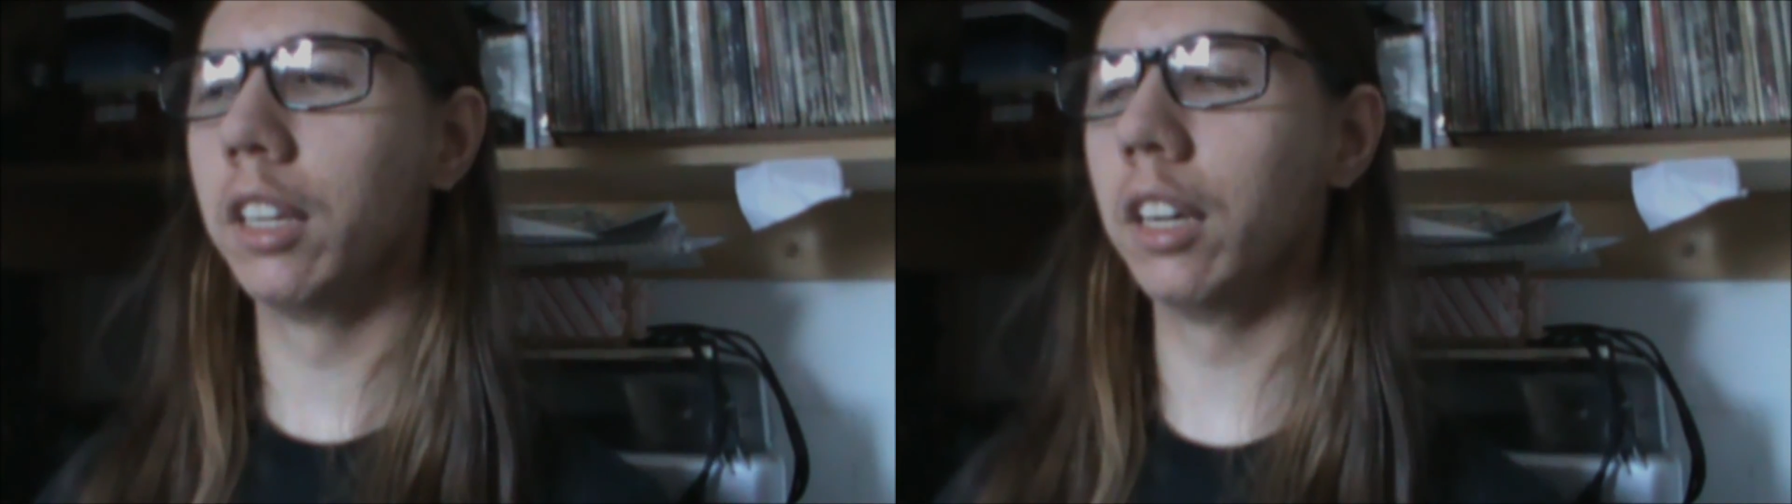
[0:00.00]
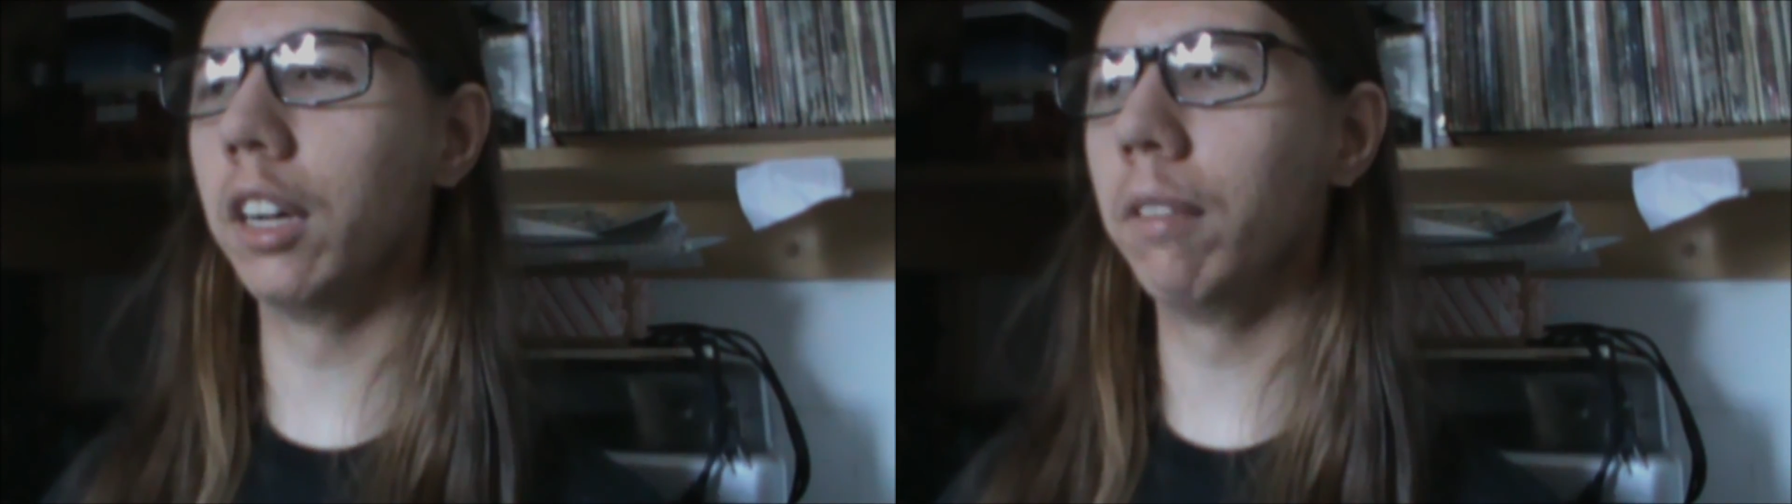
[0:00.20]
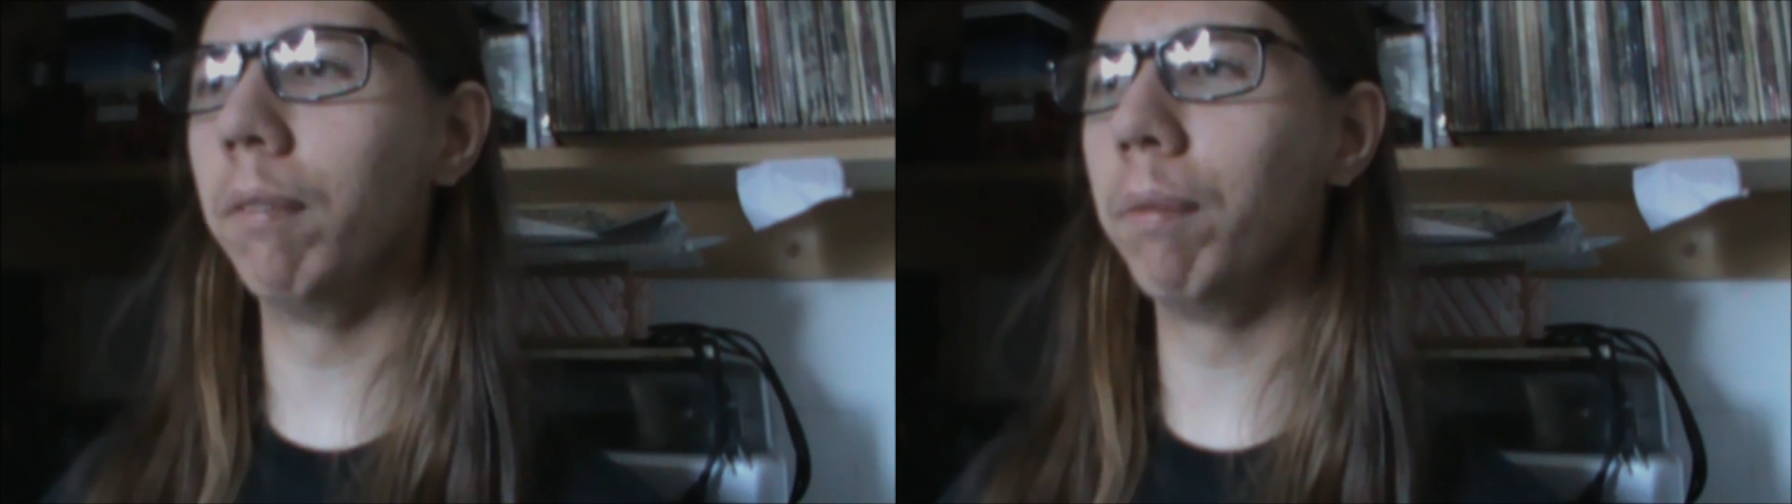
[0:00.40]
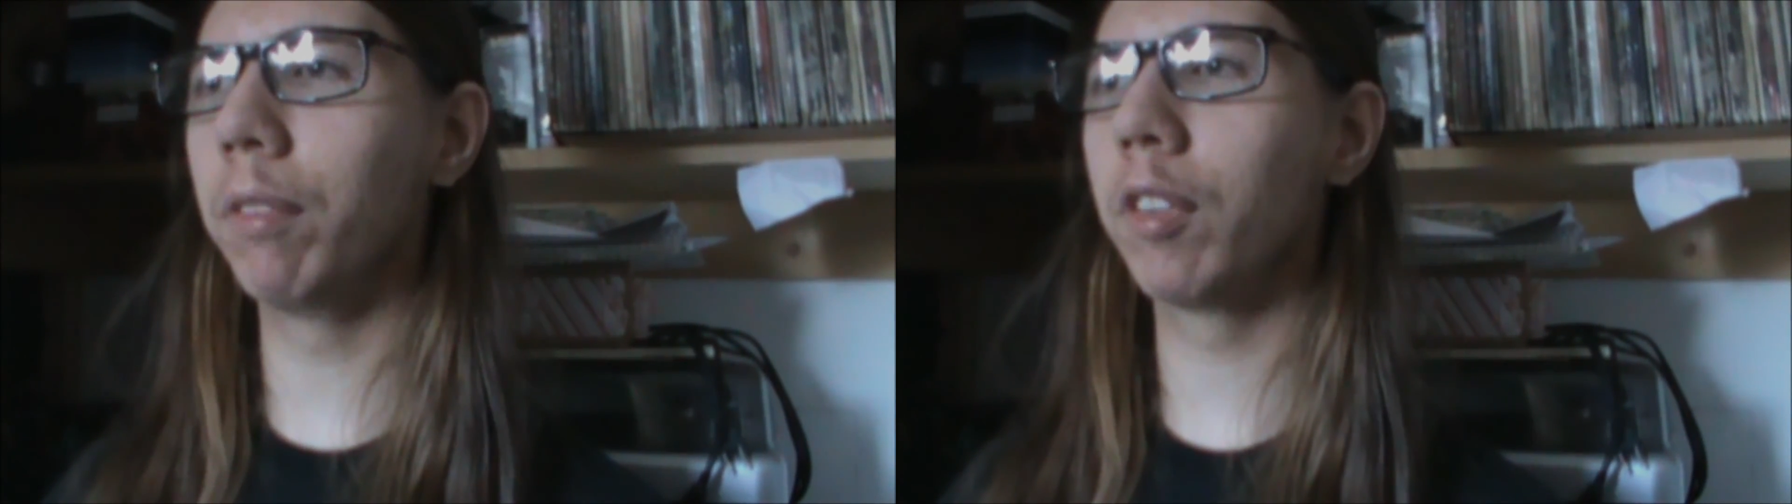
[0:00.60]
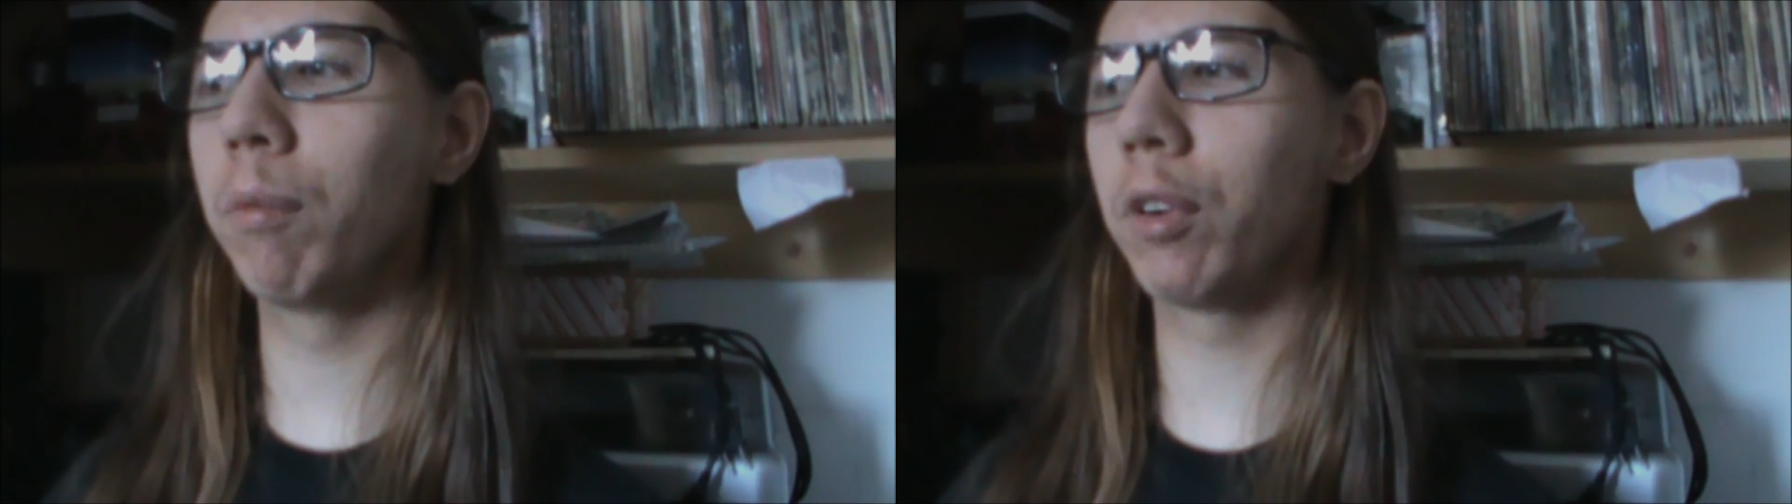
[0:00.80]

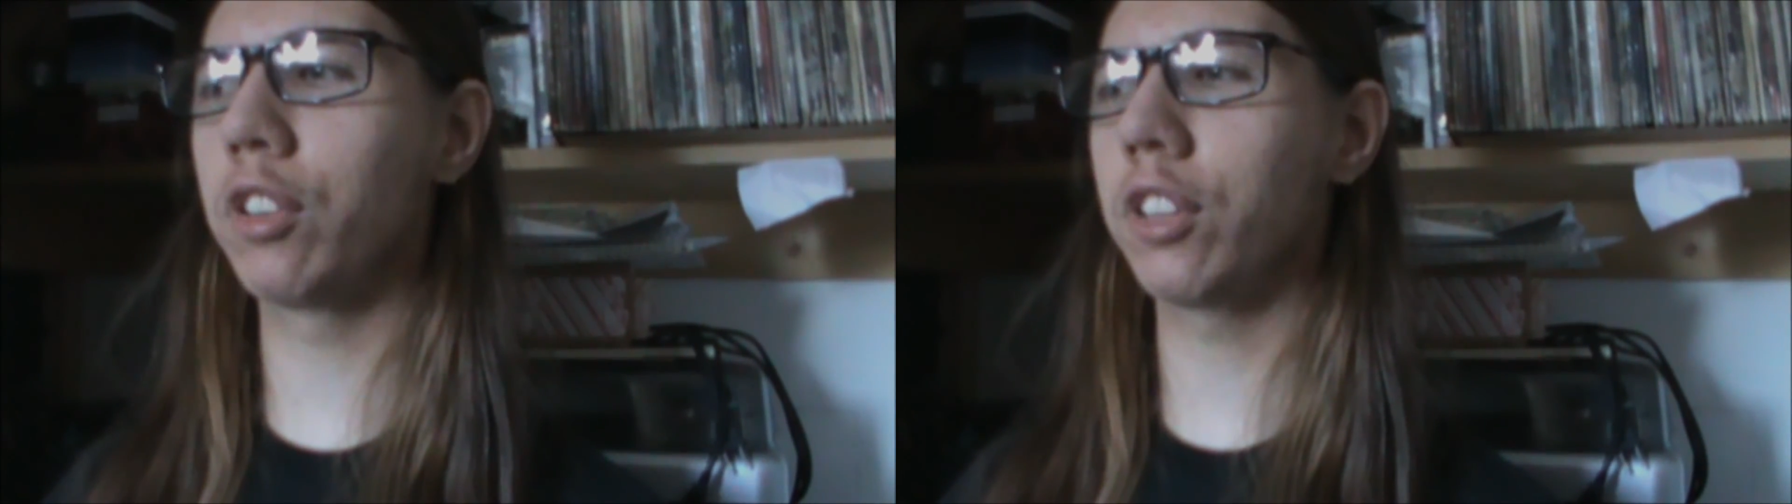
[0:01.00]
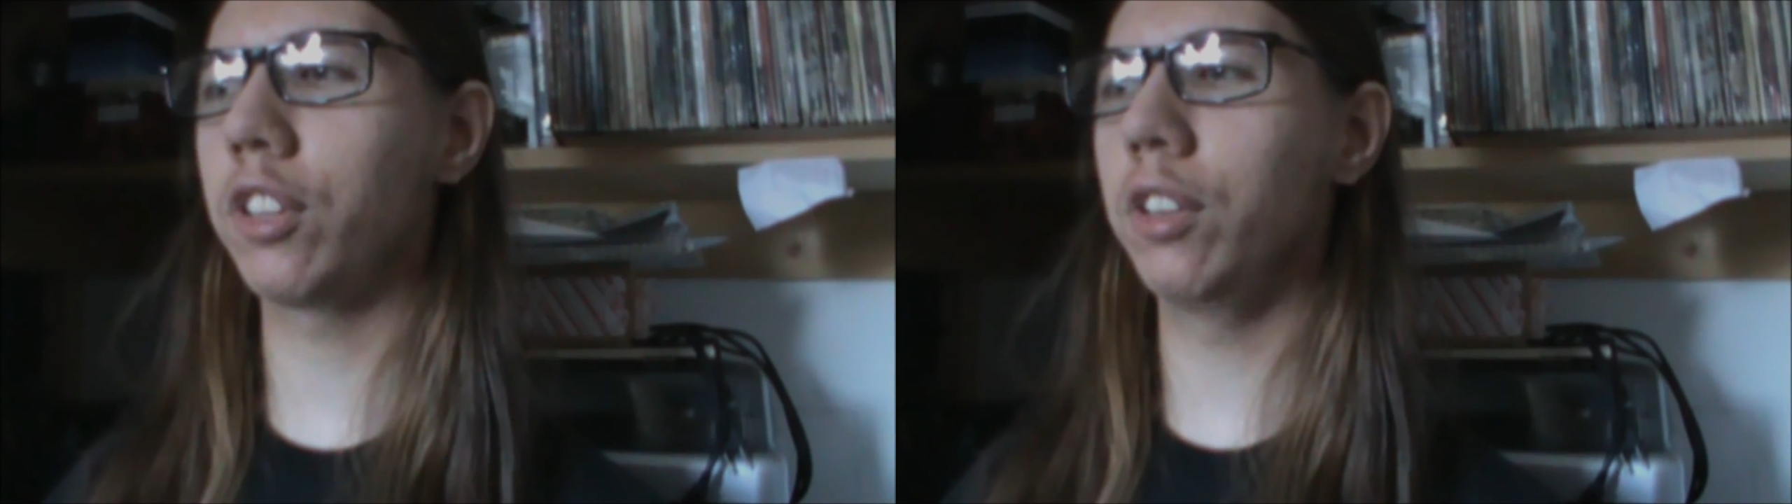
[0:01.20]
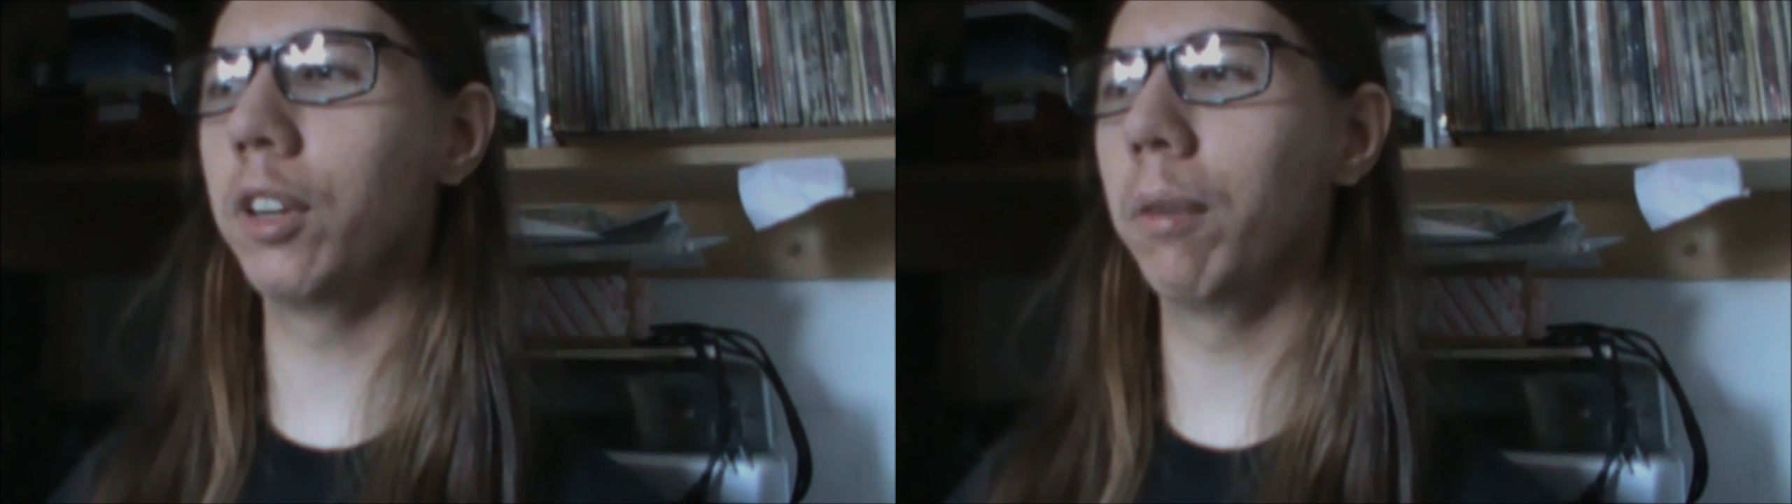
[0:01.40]
we were just,